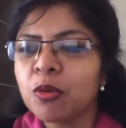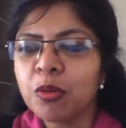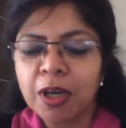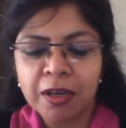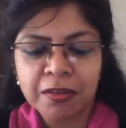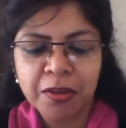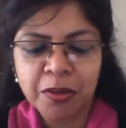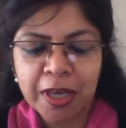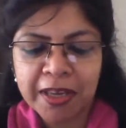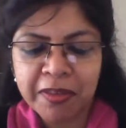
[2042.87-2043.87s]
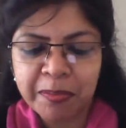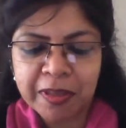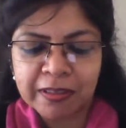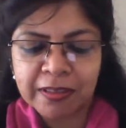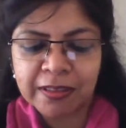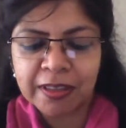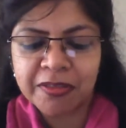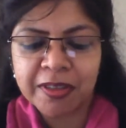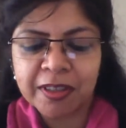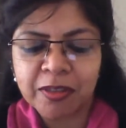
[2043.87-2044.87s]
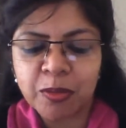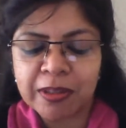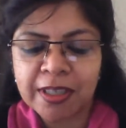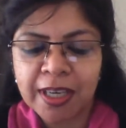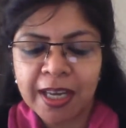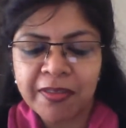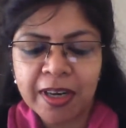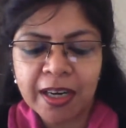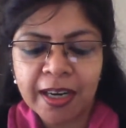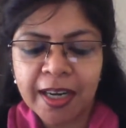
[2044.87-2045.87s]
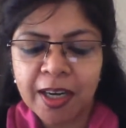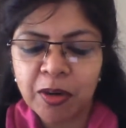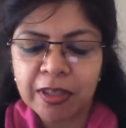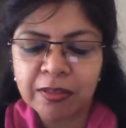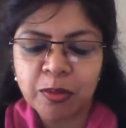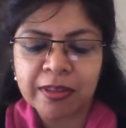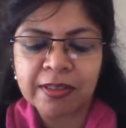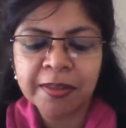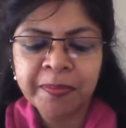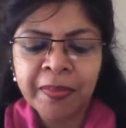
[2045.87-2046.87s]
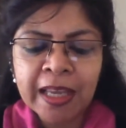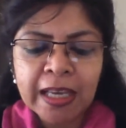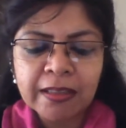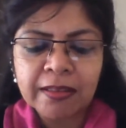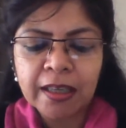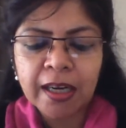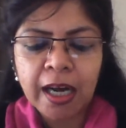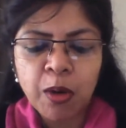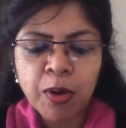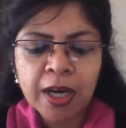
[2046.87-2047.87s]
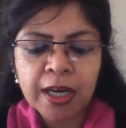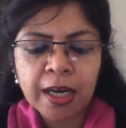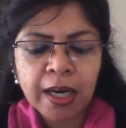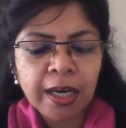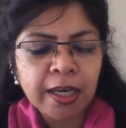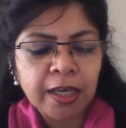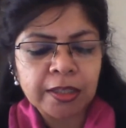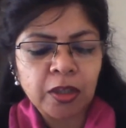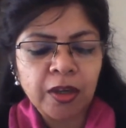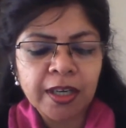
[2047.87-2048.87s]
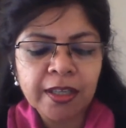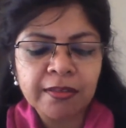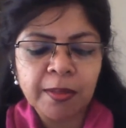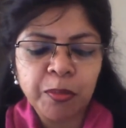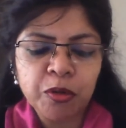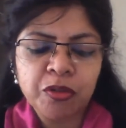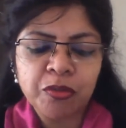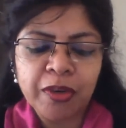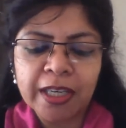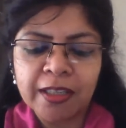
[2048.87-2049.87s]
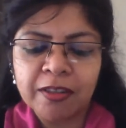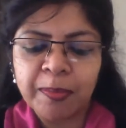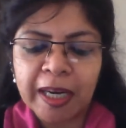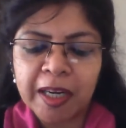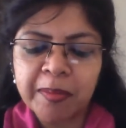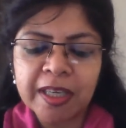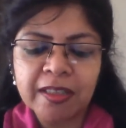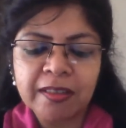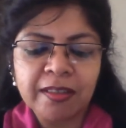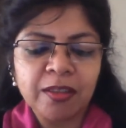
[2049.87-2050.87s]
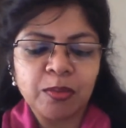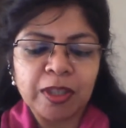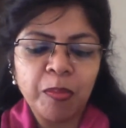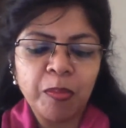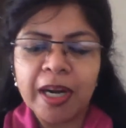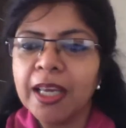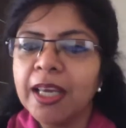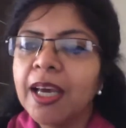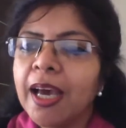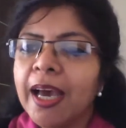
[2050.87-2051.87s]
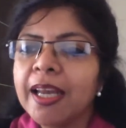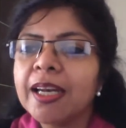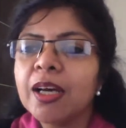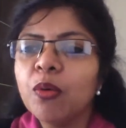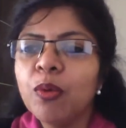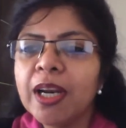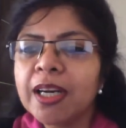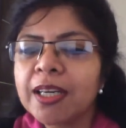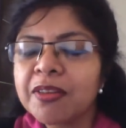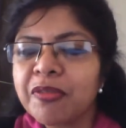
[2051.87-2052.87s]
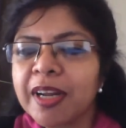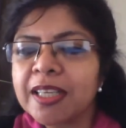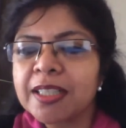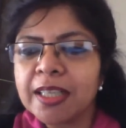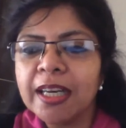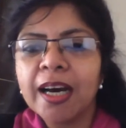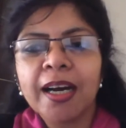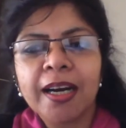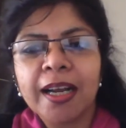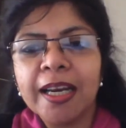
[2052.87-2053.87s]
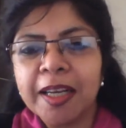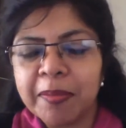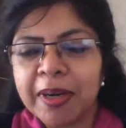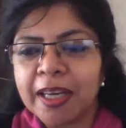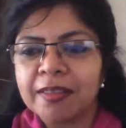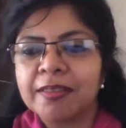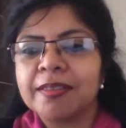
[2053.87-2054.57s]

who gave up his first question, I will read out his question. So how are our authorities supposed to fight this pandemic disease with no money, and will it reflect in our income tax?